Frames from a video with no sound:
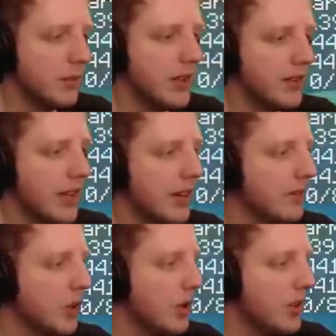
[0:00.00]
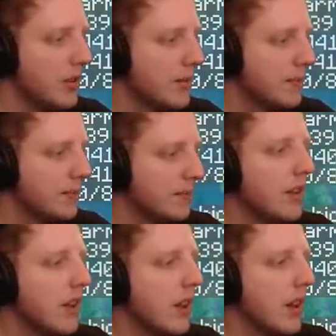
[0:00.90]
Where's that? North?
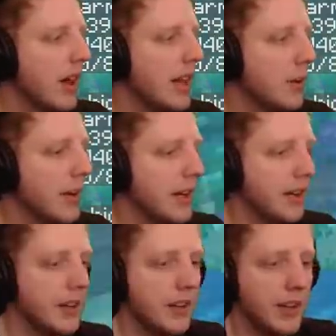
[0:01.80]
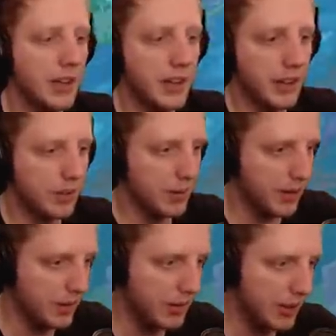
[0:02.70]
That way. Okay, I guess we're
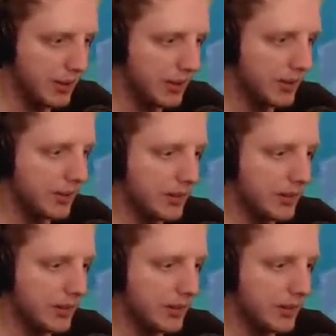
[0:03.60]
going to go that way.